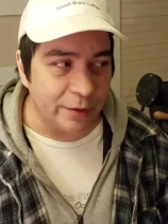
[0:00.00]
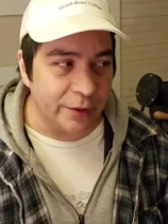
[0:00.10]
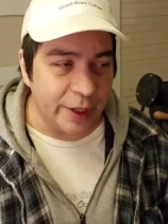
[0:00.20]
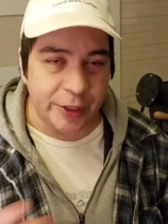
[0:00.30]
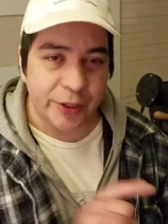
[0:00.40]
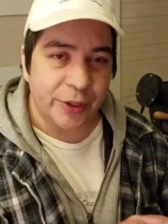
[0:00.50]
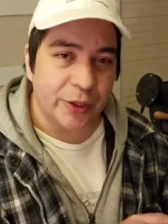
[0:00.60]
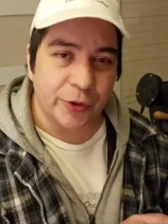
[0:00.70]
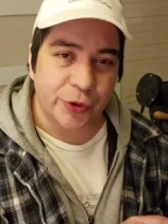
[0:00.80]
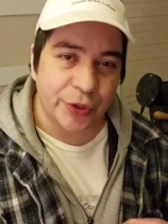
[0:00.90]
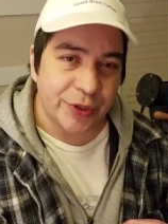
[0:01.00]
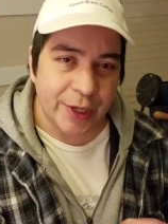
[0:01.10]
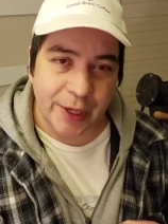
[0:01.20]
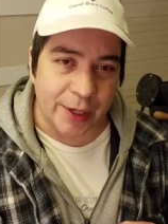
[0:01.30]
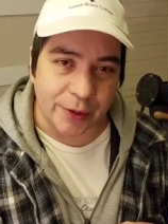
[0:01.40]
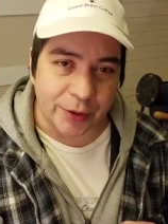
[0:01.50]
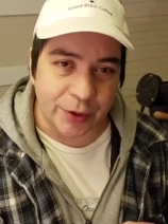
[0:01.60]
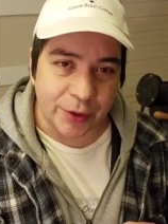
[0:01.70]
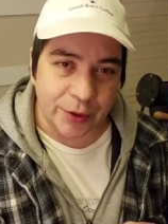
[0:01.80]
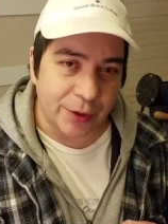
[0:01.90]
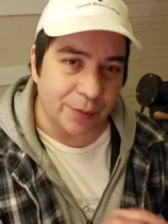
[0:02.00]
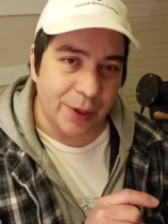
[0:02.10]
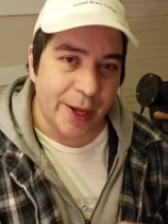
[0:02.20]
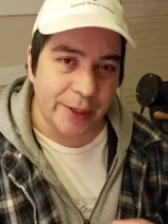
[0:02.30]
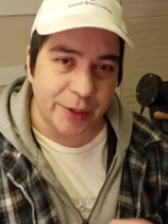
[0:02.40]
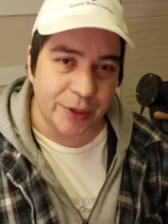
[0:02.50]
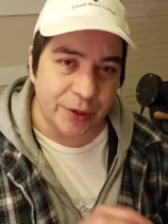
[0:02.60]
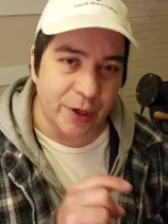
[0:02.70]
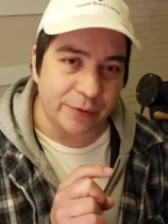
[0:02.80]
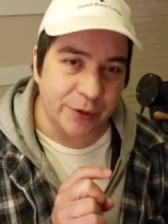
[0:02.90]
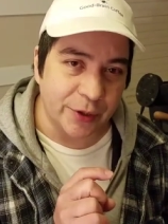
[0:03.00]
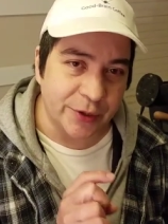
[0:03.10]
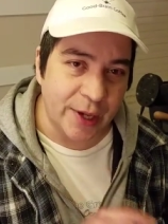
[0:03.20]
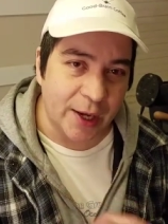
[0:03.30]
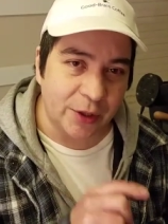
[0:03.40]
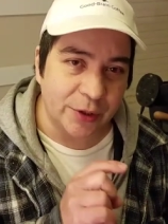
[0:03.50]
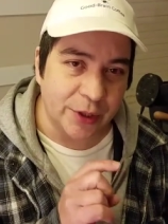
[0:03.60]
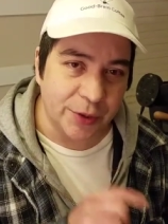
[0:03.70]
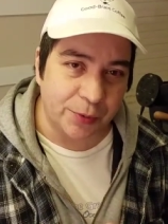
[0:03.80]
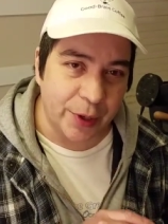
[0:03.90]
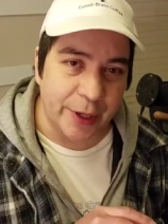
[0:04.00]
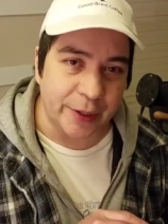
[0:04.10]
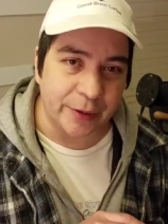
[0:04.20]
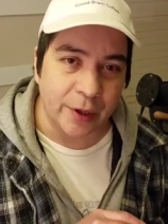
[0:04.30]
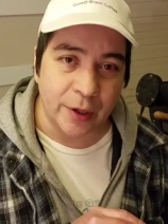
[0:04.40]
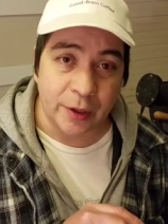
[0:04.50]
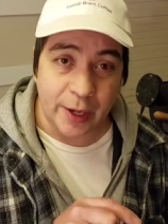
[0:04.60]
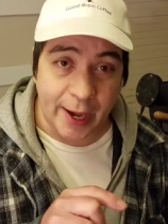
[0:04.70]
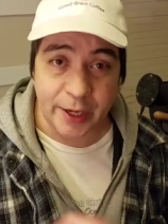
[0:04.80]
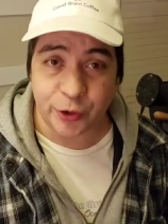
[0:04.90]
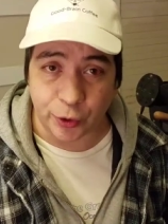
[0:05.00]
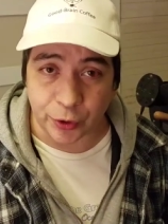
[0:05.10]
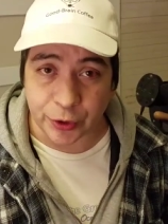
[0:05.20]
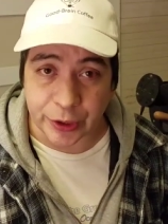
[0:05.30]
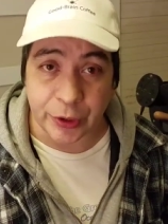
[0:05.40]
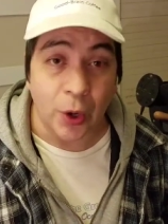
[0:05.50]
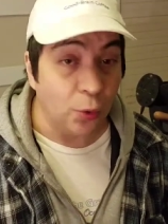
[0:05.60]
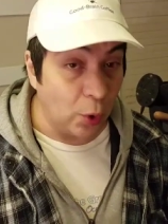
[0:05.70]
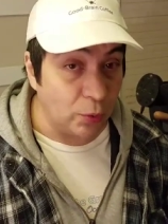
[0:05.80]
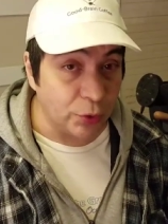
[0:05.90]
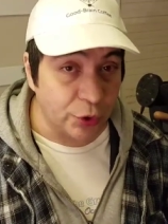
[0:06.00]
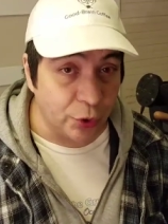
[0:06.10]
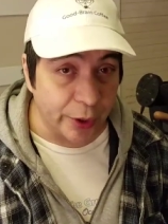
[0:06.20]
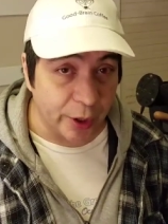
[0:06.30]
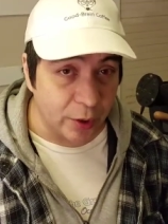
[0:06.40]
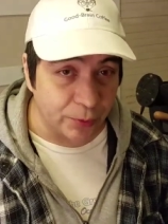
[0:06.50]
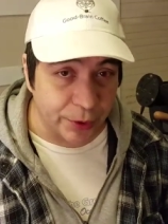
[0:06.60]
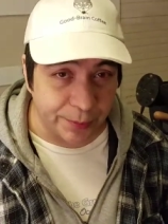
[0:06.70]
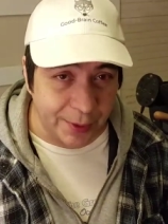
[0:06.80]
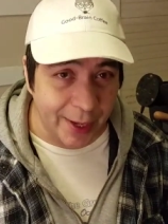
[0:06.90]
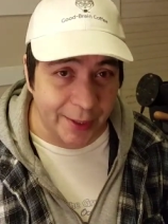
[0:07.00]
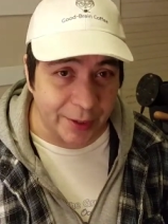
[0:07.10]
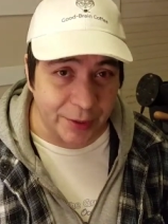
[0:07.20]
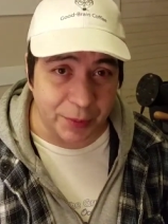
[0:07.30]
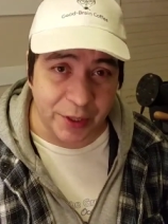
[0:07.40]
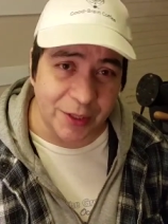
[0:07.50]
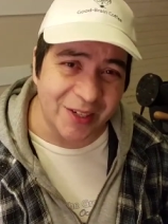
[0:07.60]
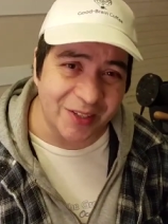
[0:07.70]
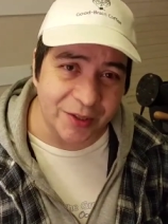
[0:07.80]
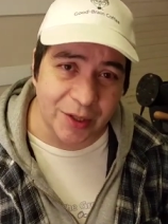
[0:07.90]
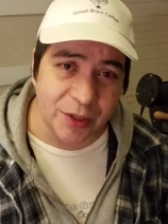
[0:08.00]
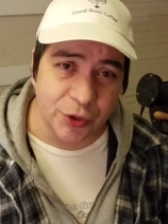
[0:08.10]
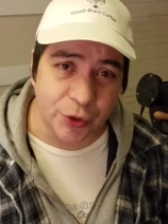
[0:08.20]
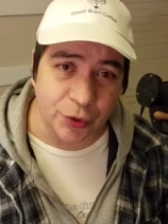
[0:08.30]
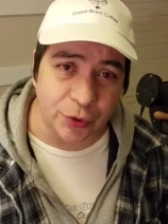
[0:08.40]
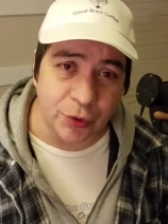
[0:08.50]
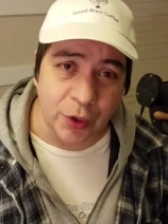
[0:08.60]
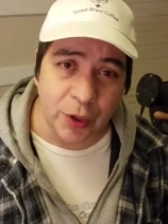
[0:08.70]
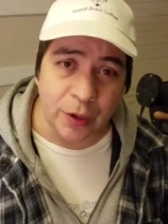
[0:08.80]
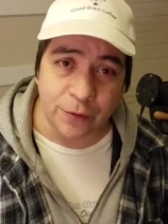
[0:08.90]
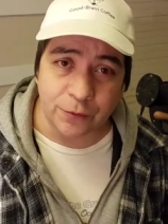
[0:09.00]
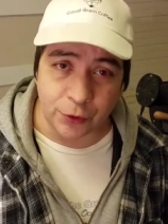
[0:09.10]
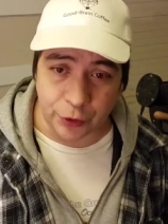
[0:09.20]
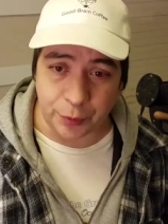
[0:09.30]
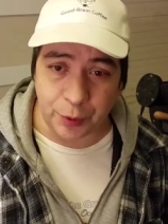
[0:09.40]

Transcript: They didn't understand the planets enough to exactly explain accurately what was going on with the planets, but they didn't need to for their